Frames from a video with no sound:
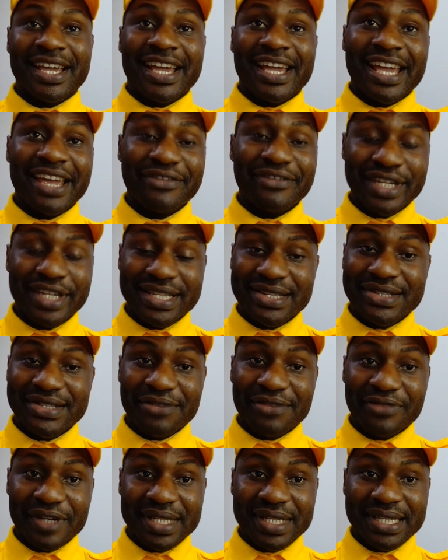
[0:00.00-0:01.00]
If this is
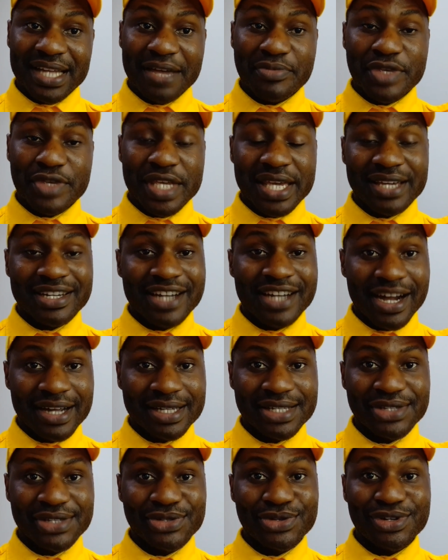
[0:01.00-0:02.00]
your first time here,
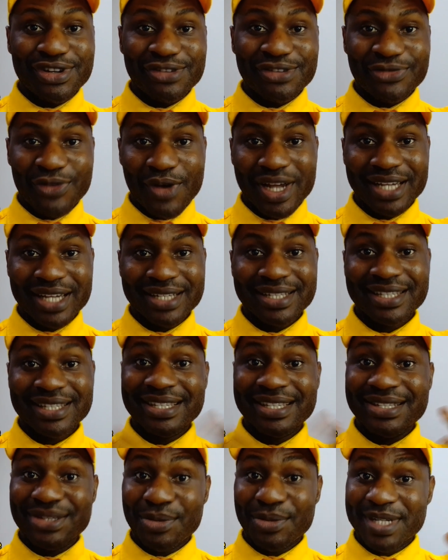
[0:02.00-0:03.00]
guys, do not forget,
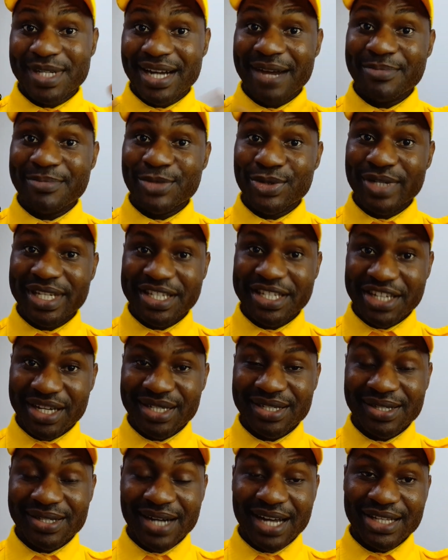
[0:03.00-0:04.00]
subscribe to the
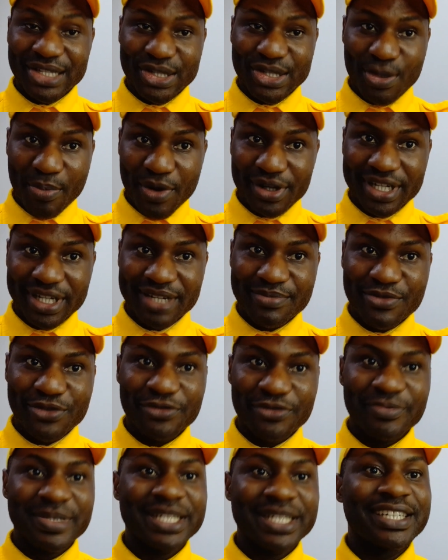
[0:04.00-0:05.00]
channel and support the
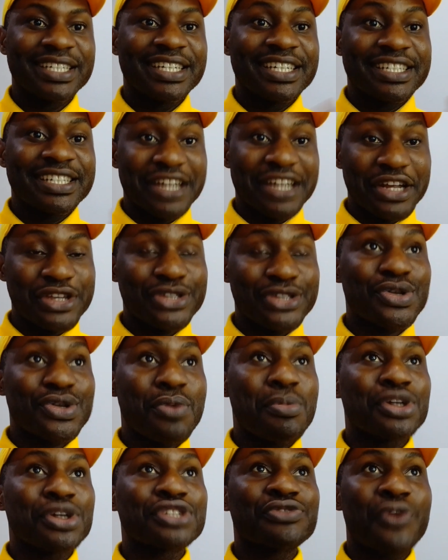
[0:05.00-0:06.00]
movement. Thank you so
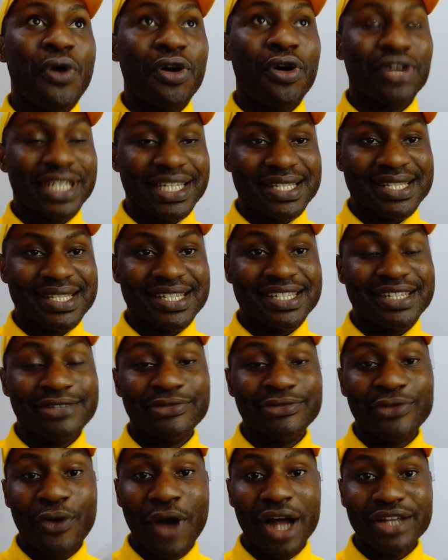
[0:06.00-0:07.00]
much for understanding.
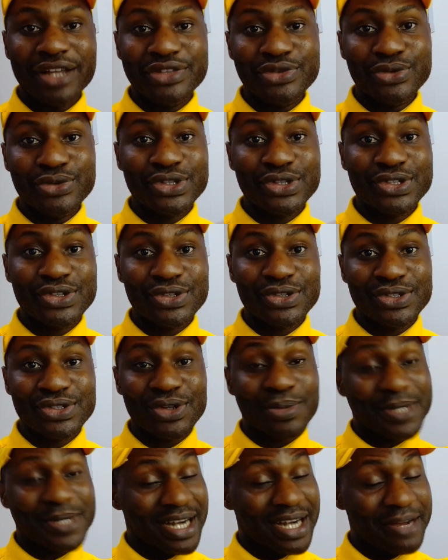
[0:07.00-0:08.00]
For our new
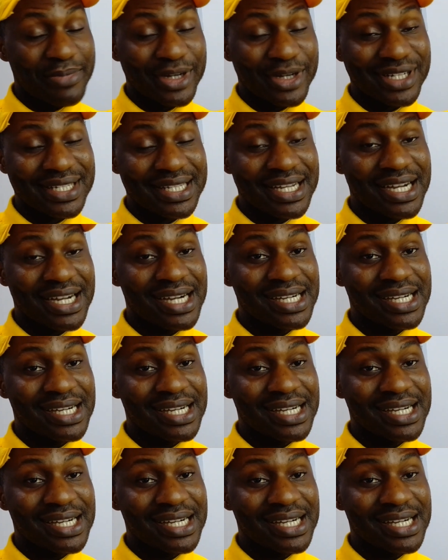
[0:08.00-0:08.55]
subscribers,